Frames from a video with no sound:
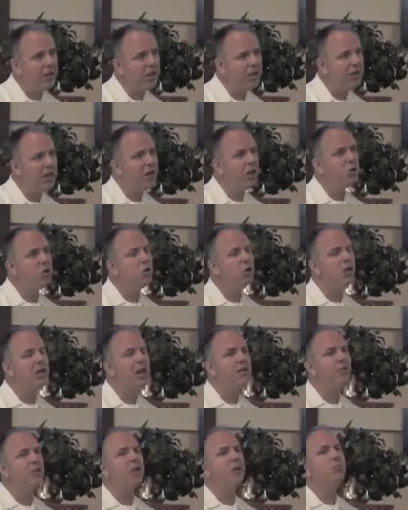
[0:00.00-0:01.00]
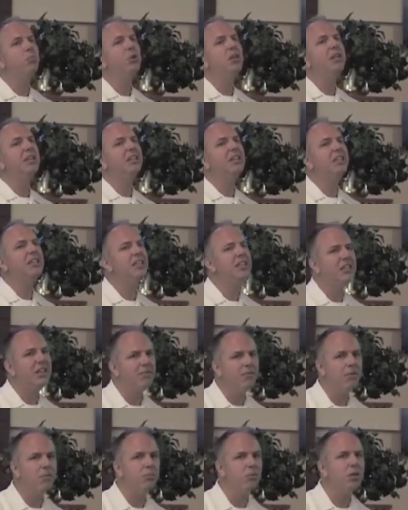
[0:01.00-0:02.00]
me, you're going to have a completely
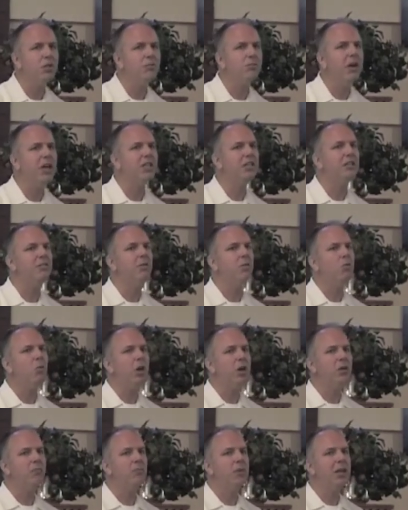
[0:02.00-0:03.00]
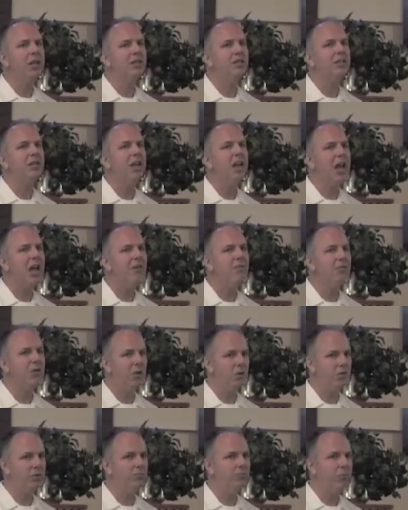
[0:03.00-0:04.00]
different perspective on what it means to have
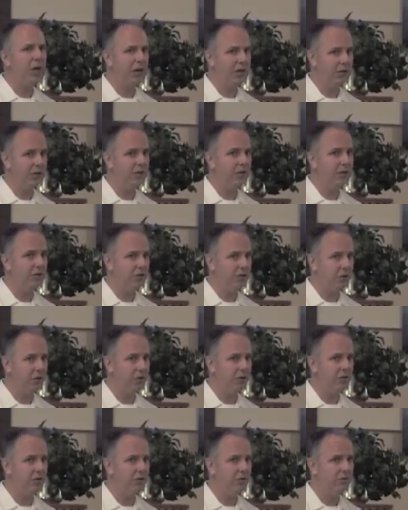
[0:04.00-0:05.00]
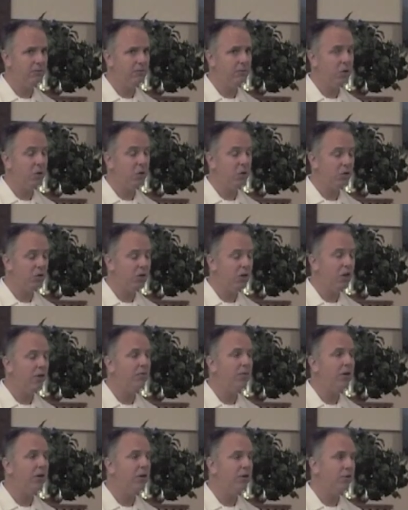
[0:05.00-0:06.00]
those base concerns for
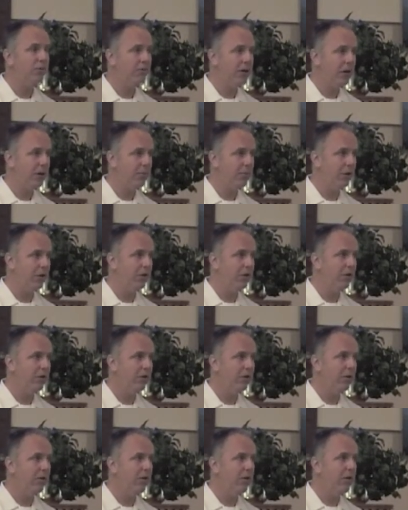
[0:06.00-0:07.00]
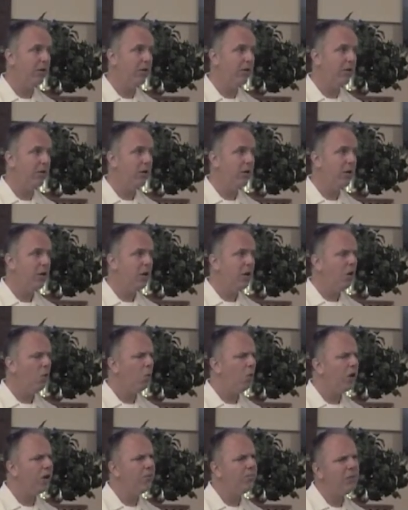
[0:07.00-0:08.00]
yourself and your family.
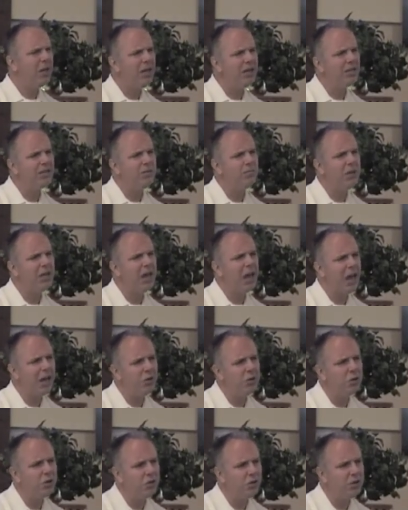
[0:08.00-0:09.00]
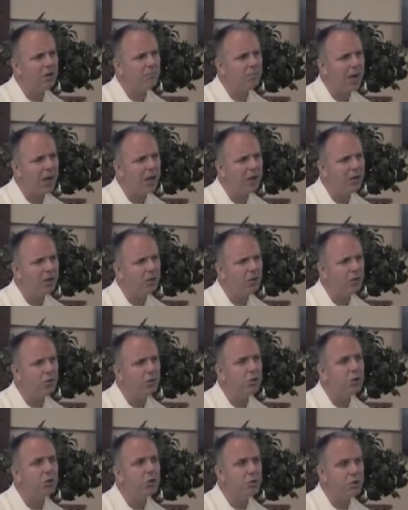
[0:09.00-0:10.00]
What it means to be anxious about
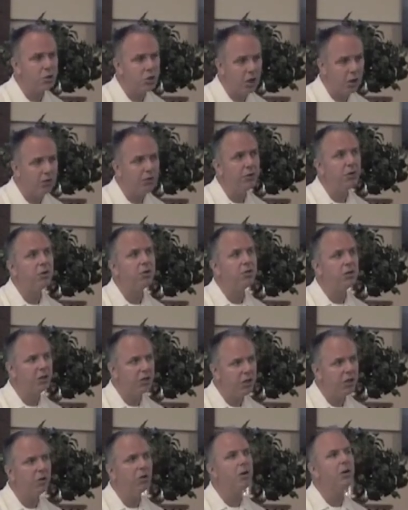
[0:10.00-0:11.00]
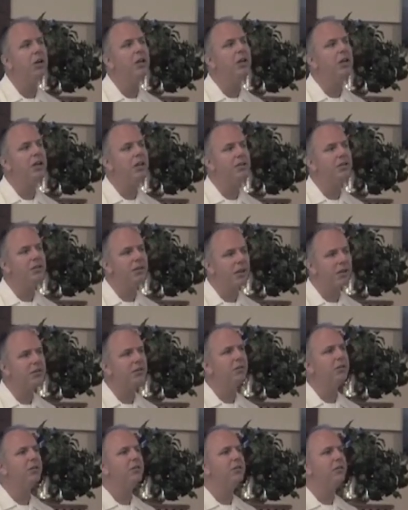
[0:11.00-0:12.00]
your shelter, security, and
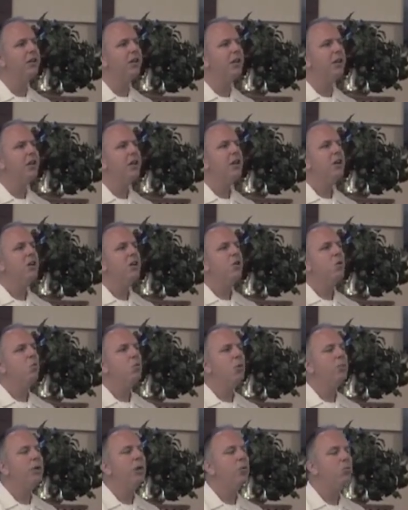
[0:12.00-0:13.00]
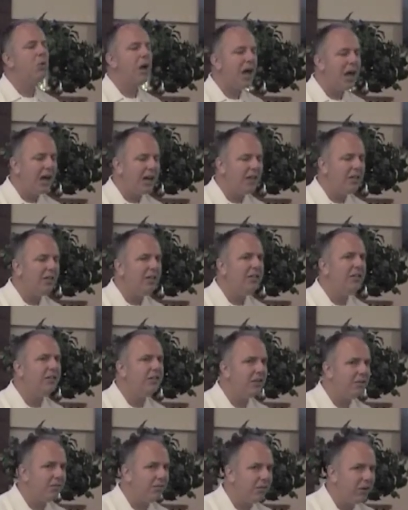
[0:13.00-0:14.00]
sustenance will be radically
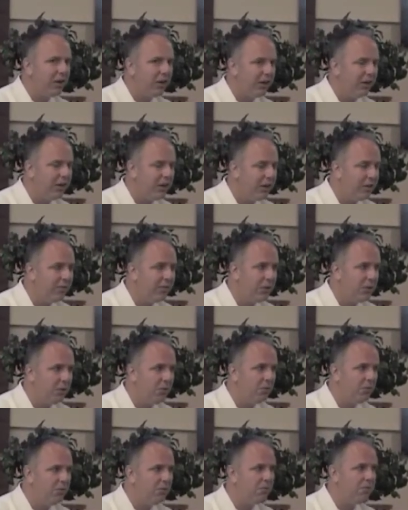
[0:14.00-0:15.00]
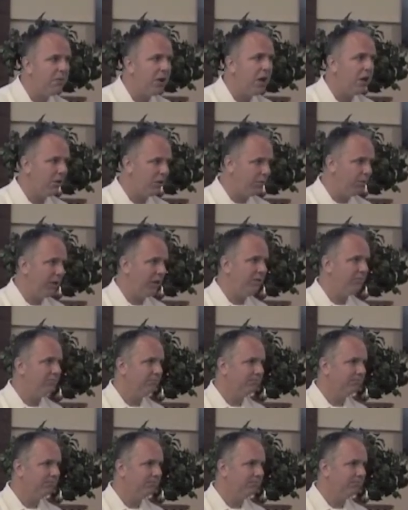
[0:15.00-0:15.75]
different if you follow me.